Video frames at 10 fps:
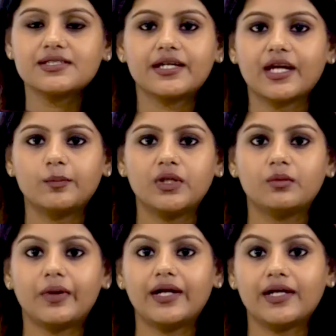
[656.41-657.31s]
are kept
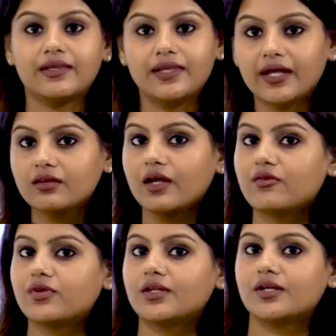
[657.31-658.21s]
in mind and then
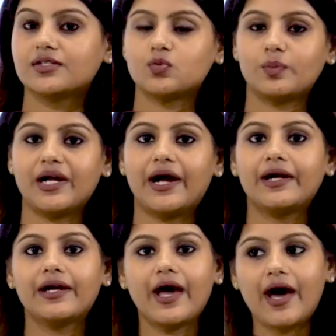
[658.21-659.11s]
everything is planned